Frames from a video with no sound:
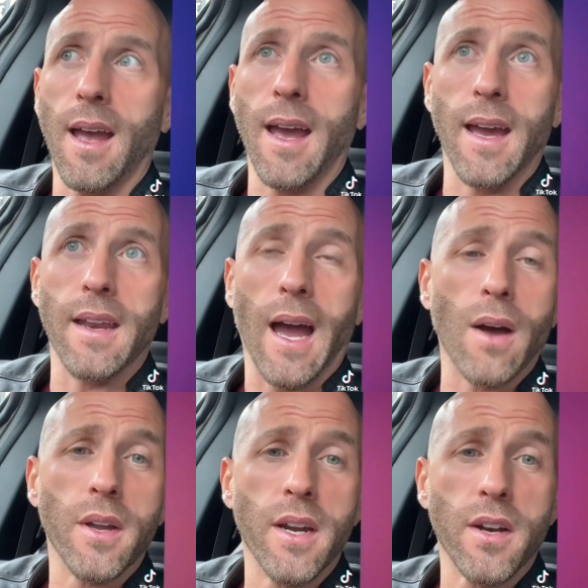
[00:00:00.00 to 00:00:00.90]
And
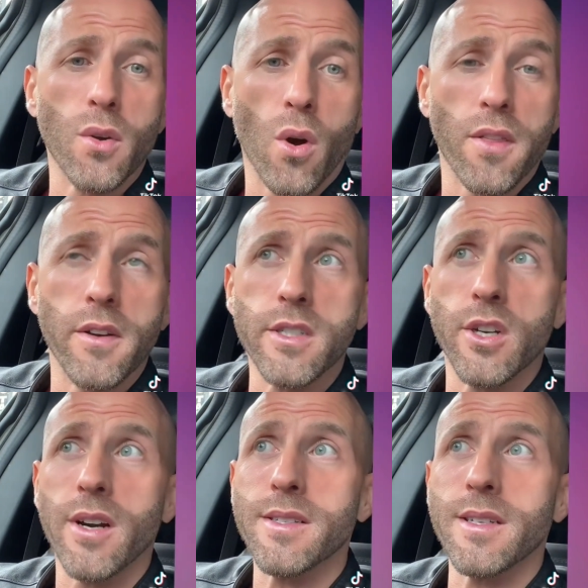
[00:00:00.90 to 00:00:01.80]
out here in northern New
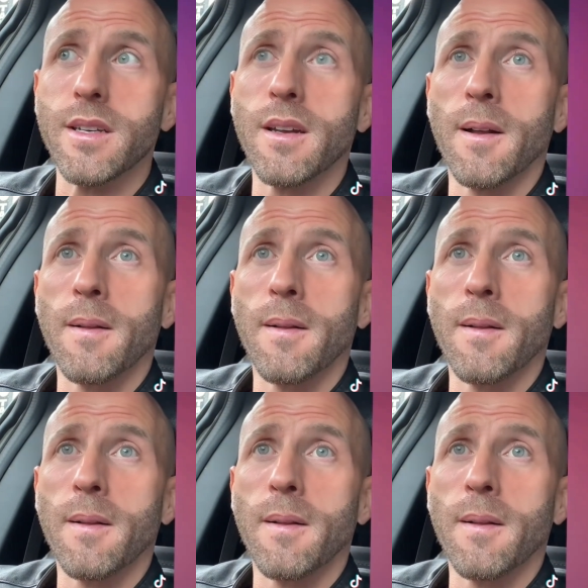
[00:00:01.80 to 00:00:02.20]
Jersey,